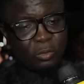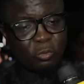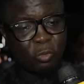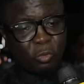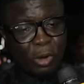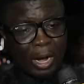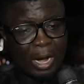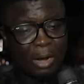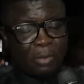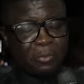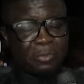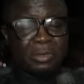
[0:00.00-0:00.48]

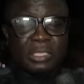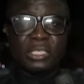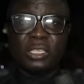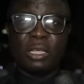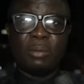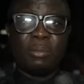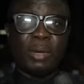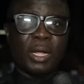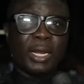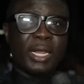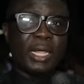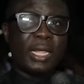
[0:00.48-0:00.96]
wow. For
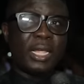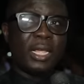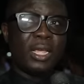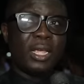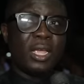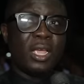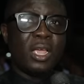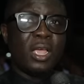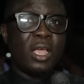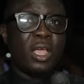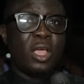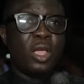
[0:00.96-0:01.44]
somebody
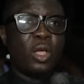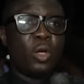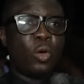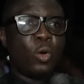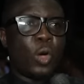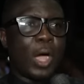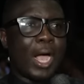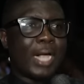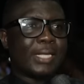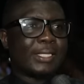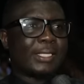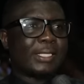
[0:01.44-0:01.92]

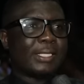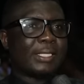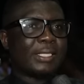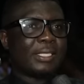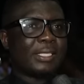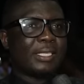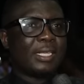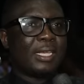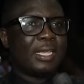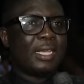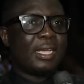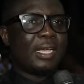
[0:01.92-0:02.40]
who
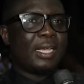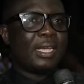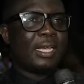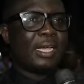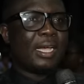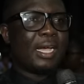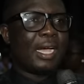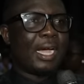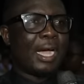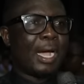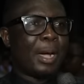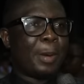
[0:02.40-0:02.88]
has
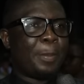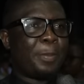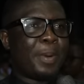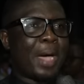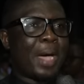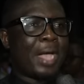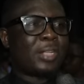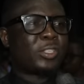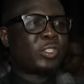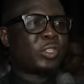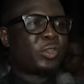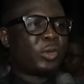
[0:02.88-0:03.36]
uh,
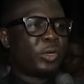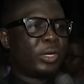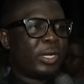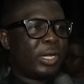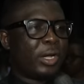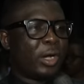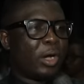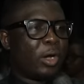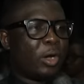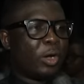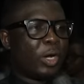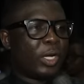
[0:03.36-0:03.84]
passed through
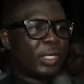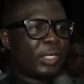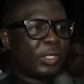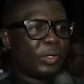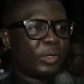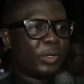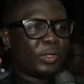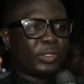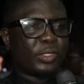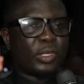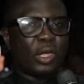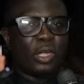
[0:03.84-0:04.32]
the odd,
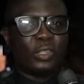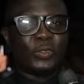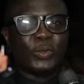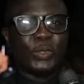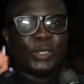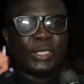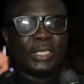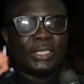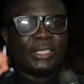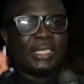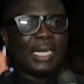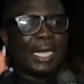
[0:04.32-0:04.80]
who has gone
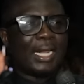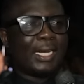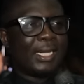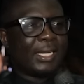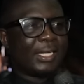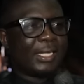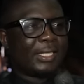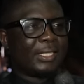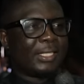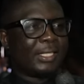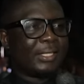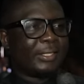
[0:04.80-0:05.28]
through the
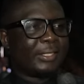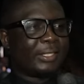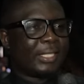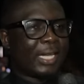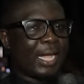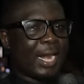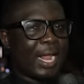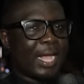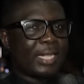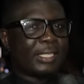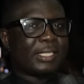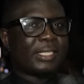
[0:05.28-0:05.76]
challenges,
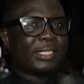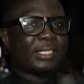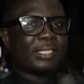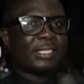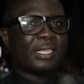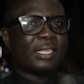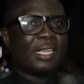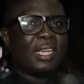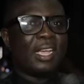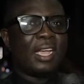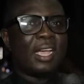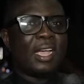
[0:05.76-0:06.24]
and
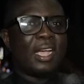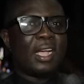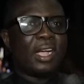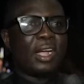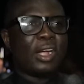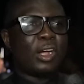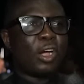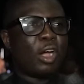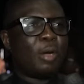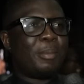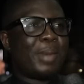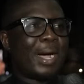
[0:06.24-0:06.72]
has
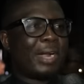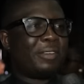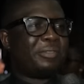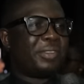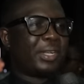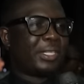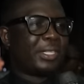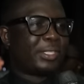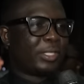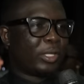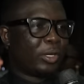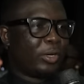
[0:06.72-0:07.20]
come out
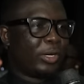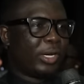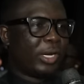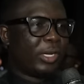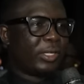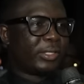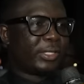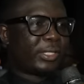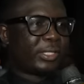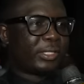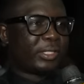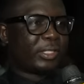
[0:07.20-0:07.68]

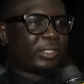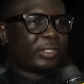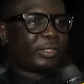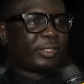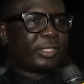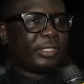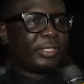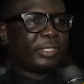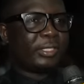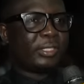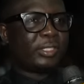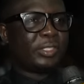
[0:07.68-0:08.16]
victorious
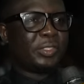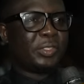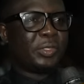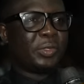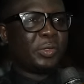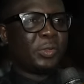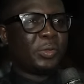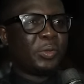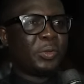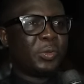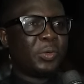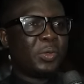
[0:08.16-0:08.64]

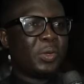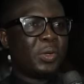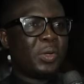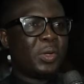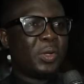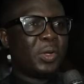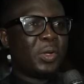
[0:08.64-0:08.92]
to